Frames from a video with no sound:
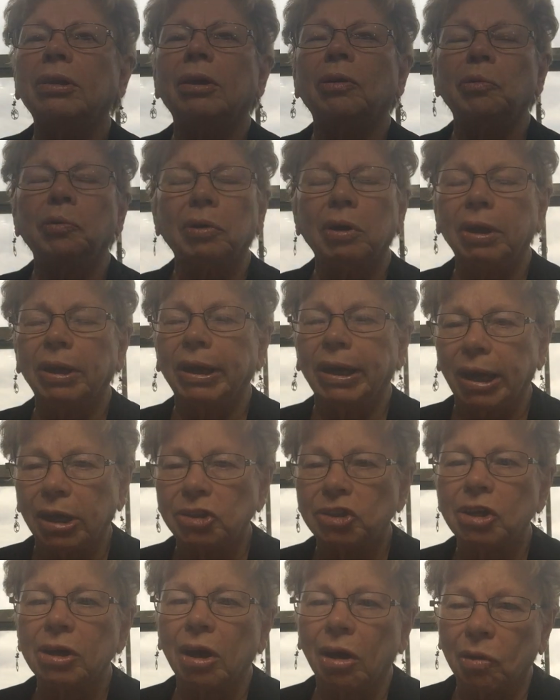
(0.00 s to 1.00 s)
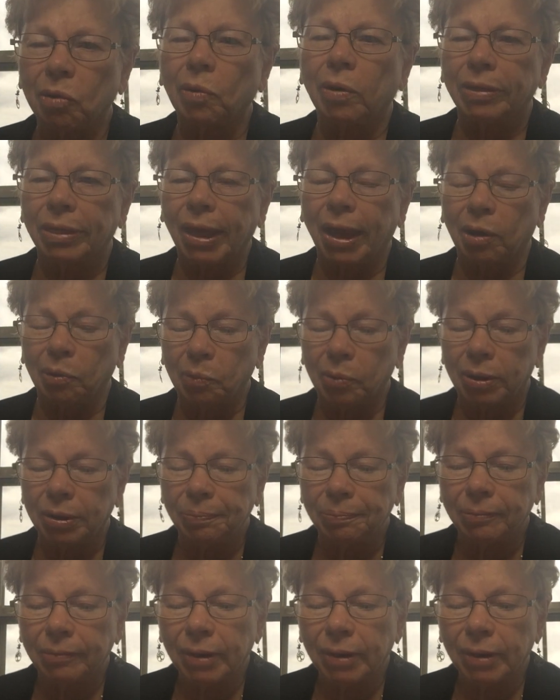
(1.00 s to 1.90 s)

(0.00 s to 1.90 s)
that we're going to get to go on that one.